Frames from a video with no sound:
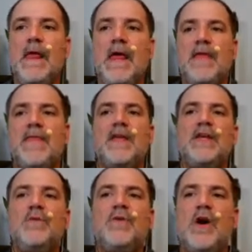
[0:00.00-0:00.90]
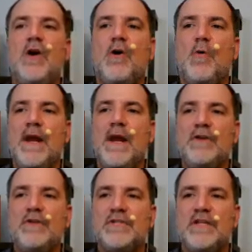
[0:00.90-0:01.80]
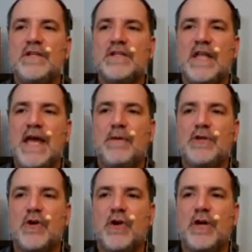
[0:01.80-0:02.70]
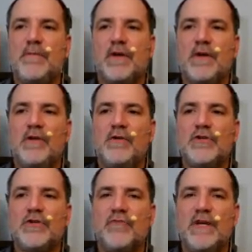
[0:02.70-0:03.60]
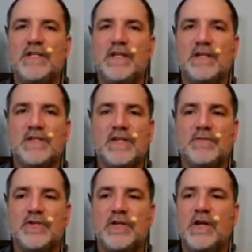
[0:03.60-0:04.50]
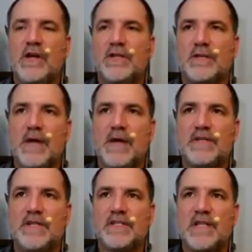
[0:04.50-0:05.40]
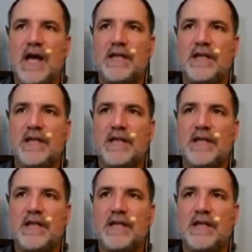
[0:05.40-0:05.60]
then whenever you see this language, argument, conclusion, reasoning, assumption, sometimes in the science